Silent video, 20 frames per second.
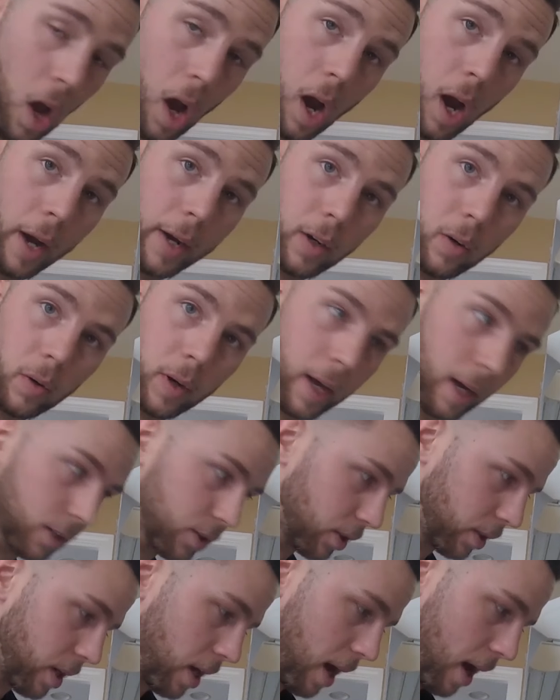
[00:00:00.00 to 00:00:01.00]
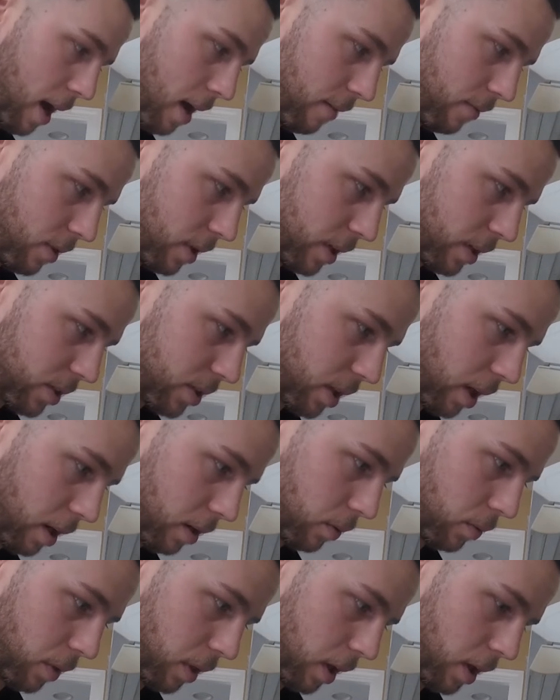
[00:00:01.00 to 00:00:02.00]
I don't actually have this, I
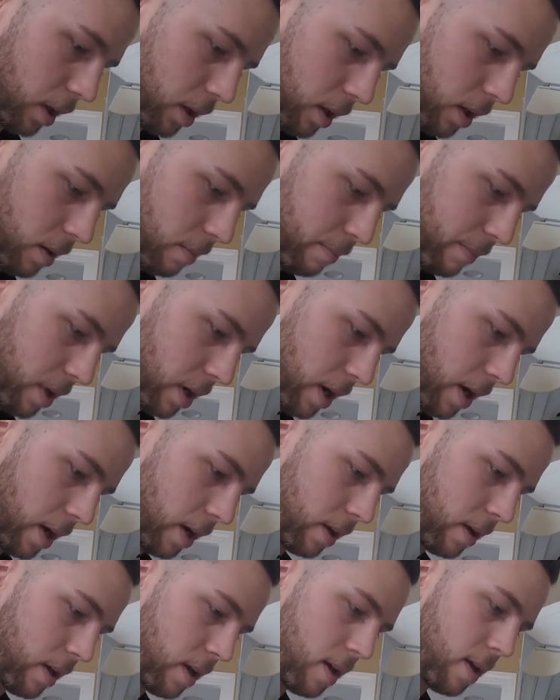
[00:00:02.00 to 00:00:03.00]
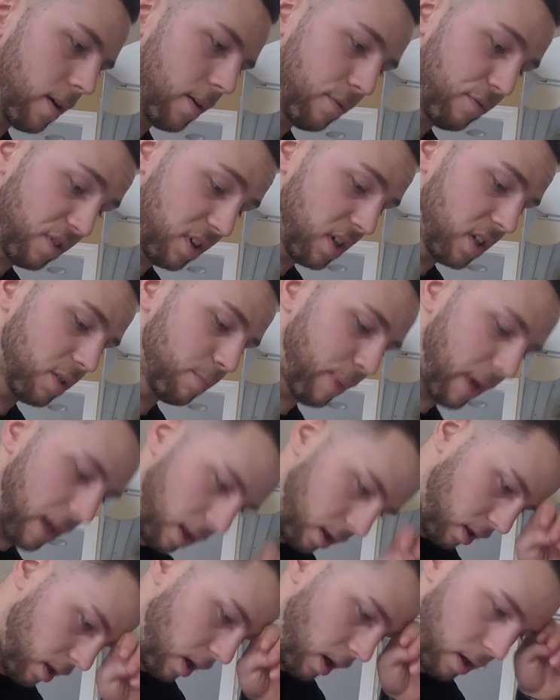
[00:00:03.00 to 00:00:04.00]
don't think, in my
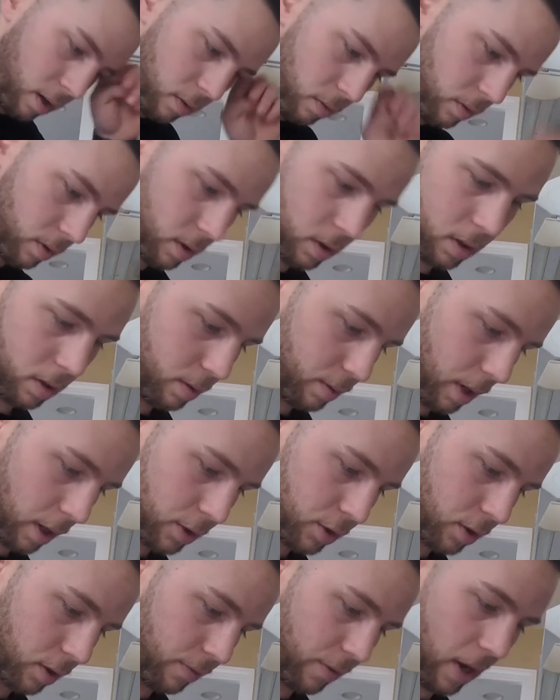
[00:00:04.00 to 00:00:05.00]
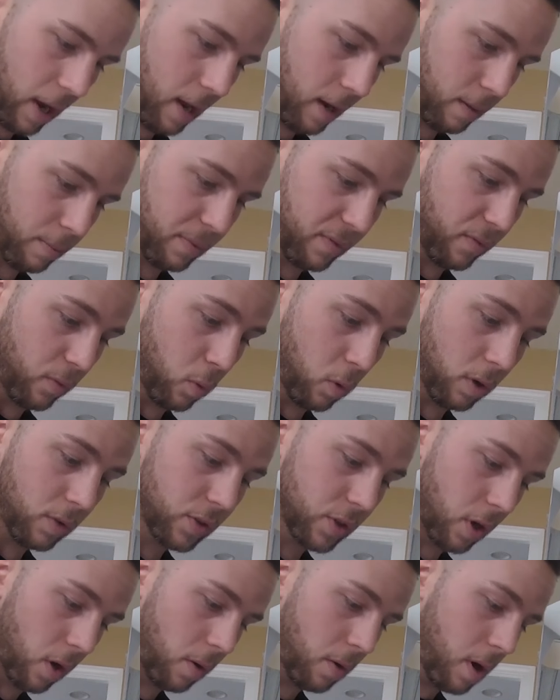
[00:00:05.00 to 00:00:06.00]
MyFitnessPal. I'm not sure if I had it before,
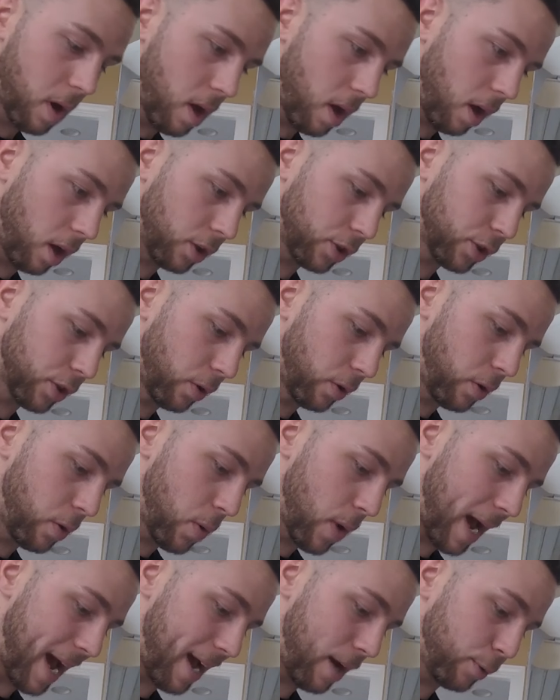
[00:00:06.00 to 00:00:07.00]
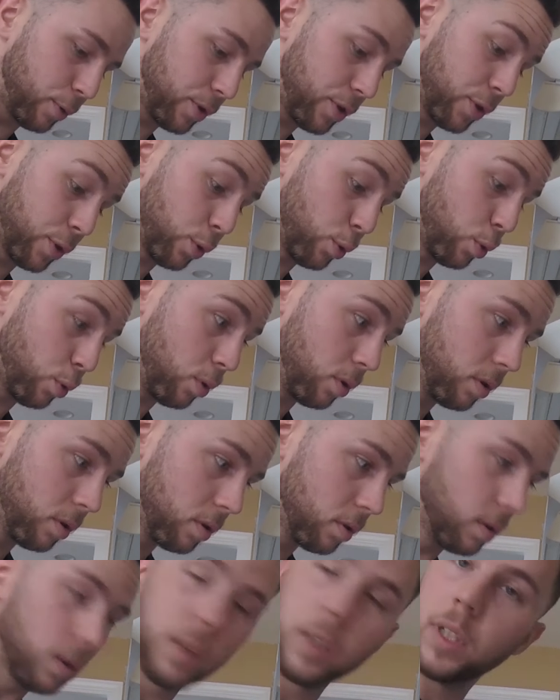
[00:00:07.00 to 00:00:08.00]
so I'll show you how to
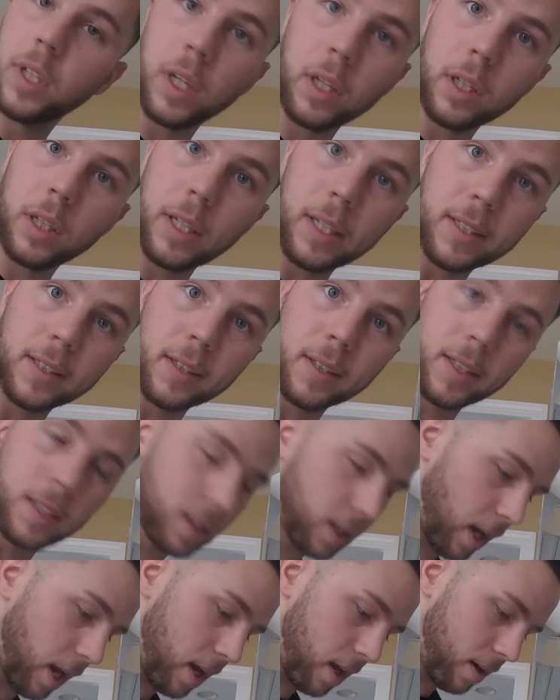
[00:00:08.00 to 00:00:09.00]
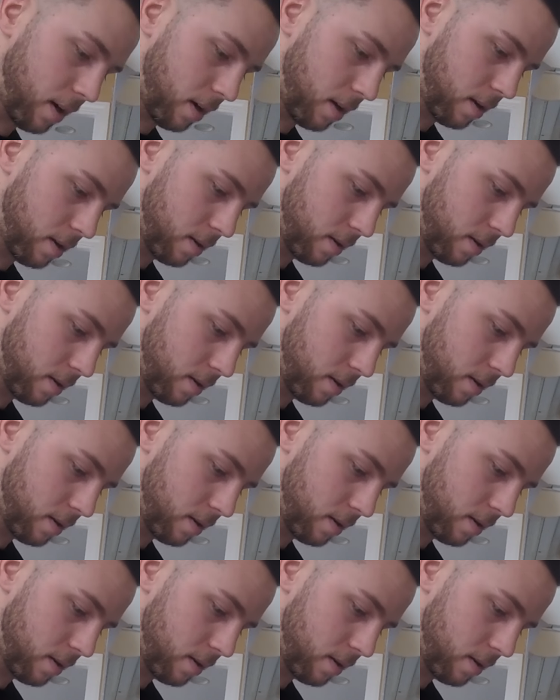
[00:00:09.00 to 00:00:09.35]
easily scan.